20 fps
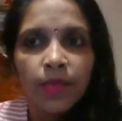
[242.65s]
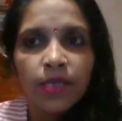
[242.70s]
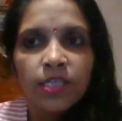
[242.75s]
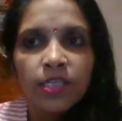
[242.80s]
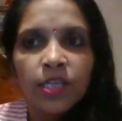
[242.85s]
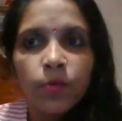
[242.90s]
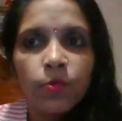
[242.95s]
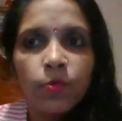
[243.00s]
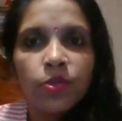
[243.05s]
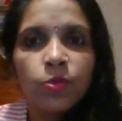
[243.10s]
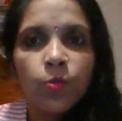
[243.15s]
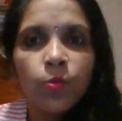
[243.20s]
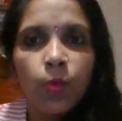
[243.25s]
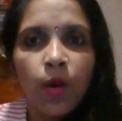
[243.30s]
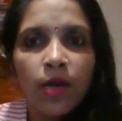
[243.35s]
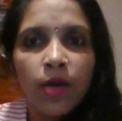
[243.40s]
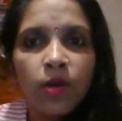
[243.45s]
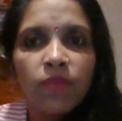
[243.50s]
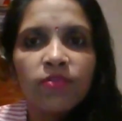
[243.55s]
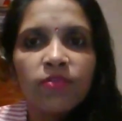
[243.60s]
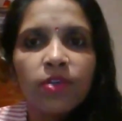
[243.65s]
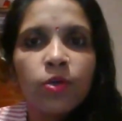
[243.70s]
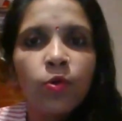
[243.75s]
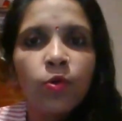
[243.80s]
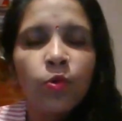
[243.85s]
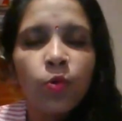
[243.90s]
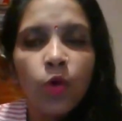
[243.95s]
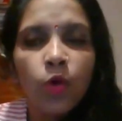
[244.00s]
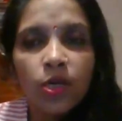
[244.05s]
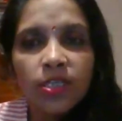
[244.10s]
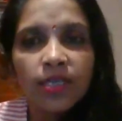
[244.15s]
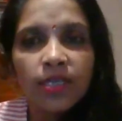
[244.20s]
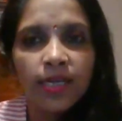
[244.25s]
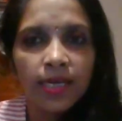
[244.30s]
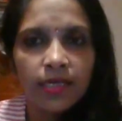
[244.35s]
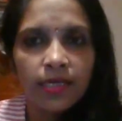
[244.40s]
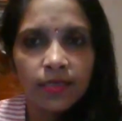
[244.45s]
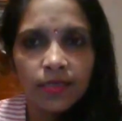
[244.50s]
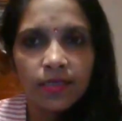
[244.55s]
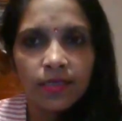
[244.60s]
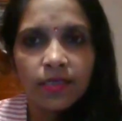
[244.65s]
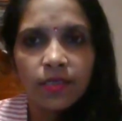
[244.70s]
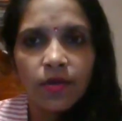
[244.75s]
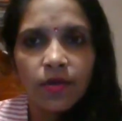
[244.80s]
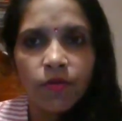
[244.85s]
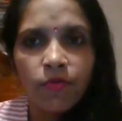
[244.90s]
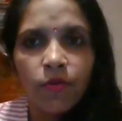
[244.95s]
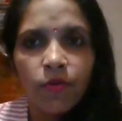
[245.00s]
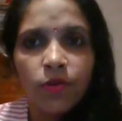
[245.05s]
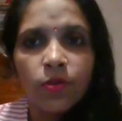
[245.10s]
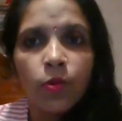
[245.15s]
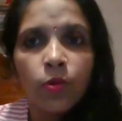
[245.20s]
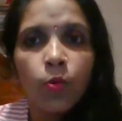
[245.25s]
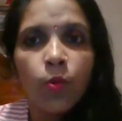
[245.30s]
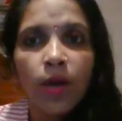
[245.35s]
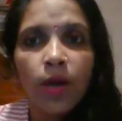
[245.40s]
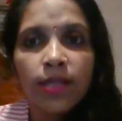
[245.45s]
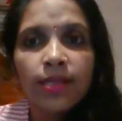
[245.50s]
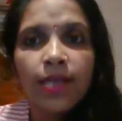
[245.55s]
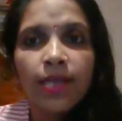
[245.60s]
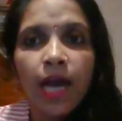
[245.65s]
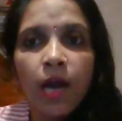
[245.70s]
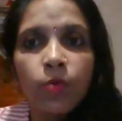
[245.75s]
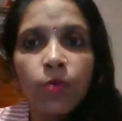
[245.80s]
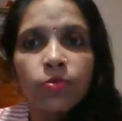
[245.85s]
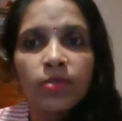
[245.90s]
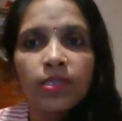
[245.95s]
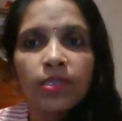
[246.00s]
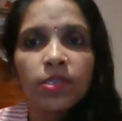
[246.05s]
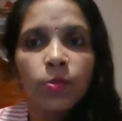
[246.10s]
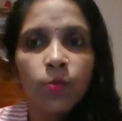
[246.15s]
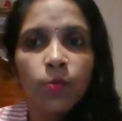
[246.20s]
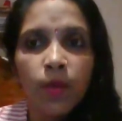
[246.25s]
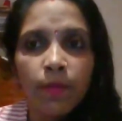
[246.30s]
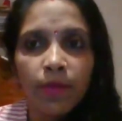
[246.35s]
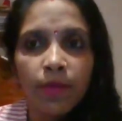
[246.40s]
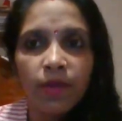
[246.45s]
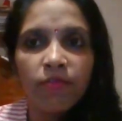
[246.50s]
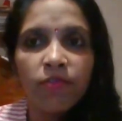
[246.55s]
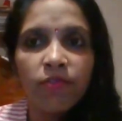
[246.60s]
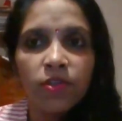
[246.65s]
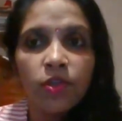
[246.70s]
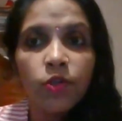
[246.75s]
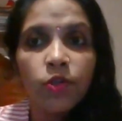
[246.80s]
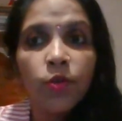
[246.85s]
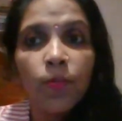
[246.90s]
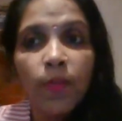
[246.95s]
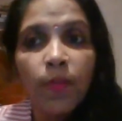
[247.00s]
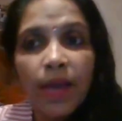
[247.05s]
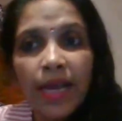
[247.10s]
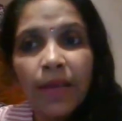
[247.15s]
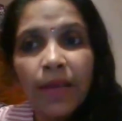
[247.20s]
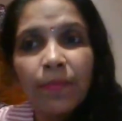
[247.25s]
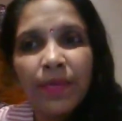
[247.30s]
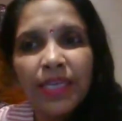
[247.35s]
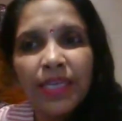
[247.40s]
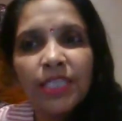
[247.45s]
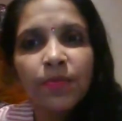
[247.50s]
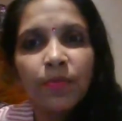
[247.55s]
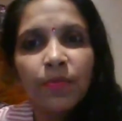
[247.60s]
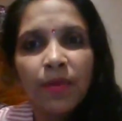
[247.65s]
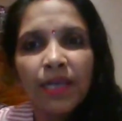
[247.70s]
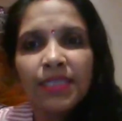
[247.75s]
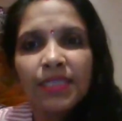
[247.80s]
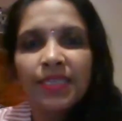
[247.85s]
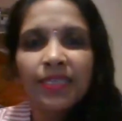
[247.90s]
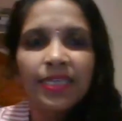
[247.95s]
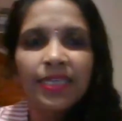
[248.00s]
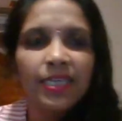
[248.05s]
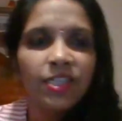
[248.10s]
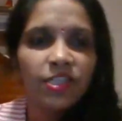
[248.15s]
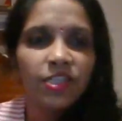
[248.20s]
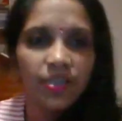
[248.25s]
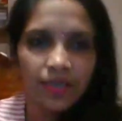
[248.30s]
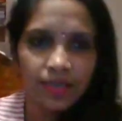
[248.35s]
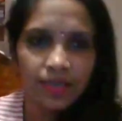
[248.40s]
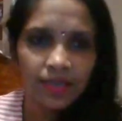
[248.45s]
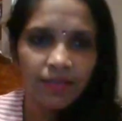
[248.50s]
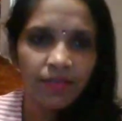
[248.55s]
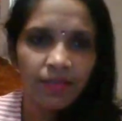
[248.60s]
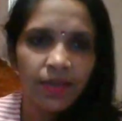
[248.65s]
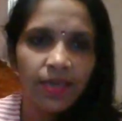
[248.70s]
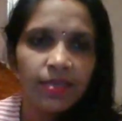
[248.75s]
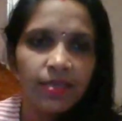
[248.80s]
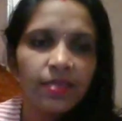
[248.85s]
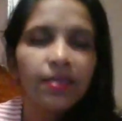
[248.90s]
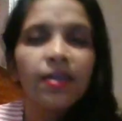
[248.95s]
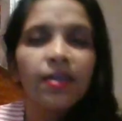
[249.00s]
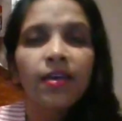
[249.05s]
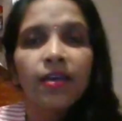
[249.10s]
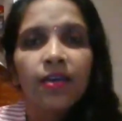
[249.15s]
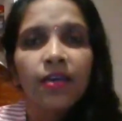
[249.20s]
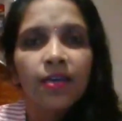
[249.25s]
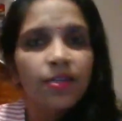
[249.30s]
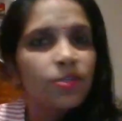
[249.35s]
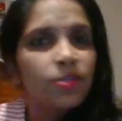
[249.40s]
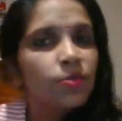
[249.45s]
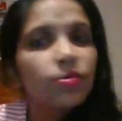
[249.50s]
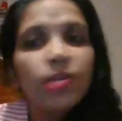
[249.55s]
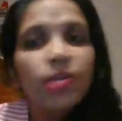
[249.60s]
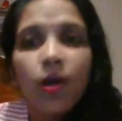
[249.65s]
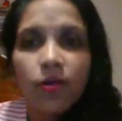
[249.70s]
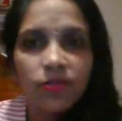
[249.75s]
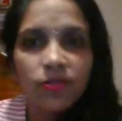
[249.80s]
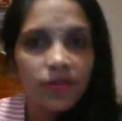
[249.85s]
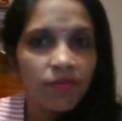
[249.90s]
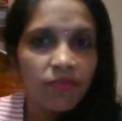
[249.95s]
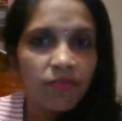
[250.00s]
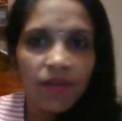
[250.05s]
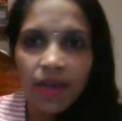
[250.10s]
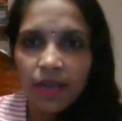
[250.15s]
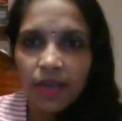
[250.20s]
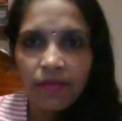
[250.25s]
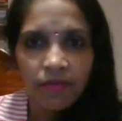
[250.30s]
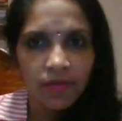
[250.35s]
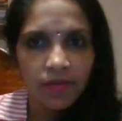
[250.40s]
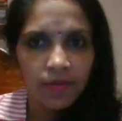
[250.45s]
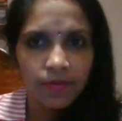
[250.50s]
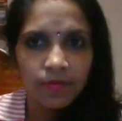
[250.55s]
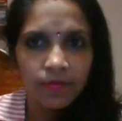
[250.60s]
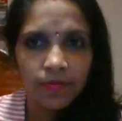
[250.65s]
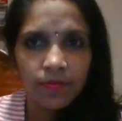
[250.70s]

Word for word: She was one of the coordinators for the 1000 Women for the Nobel Peace Prize Initiative in 2005.